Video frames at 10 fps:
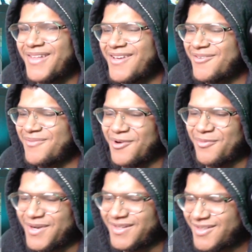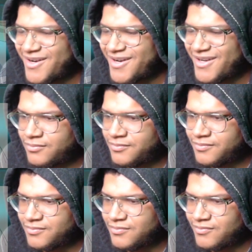Like, come on, bro.
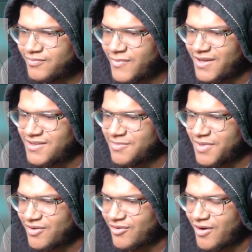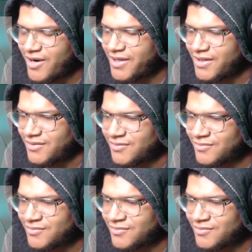And she been crying.